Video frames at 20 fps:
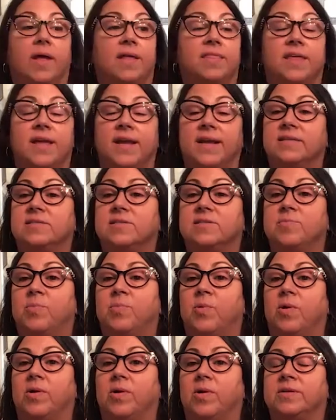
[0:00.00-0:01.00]
I think it's
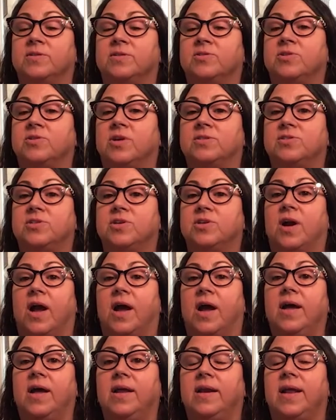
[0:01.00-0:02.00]
important to trust your
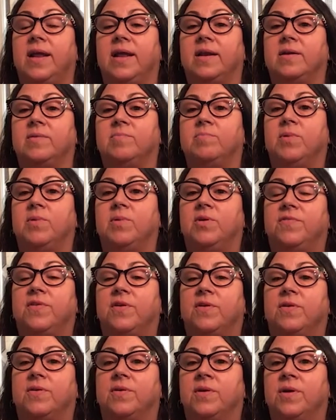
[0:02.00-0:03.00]
gut and
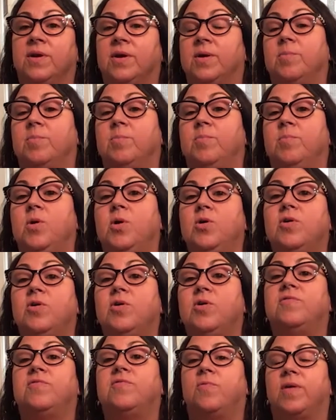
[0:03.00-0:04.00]

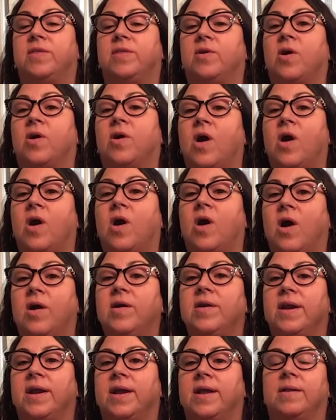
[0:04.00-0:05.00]
move with your
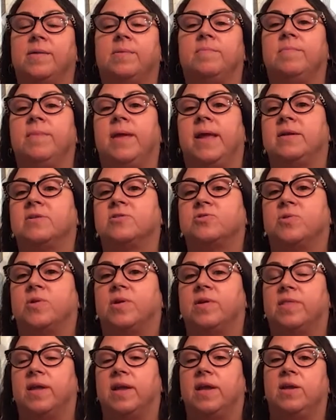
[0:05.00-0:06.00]
heart, and make
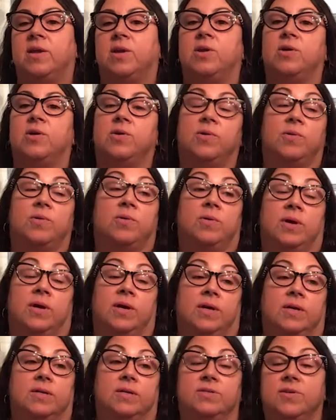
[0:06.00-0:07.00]
sure that you
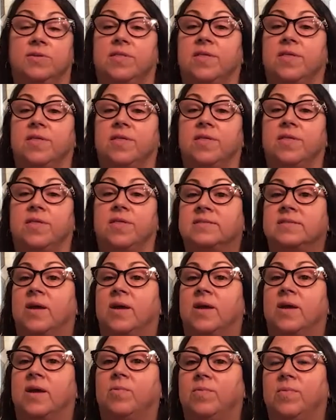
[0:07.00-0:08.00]
do the things
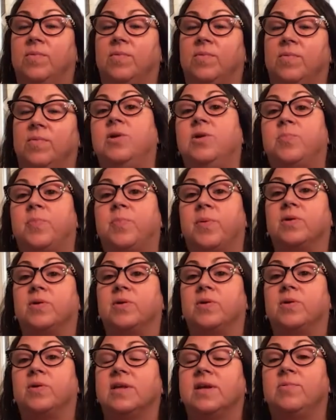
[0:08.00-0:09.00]
that you
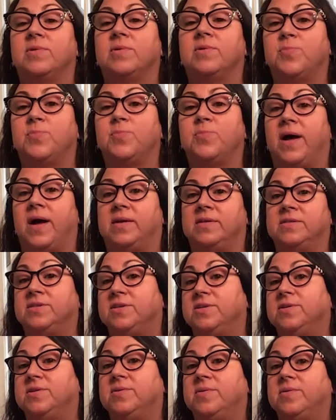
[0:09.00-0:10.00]
personally respond
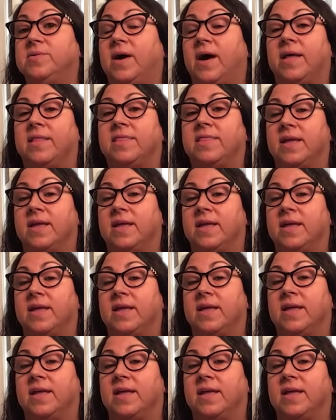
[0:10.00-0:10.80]
to. I think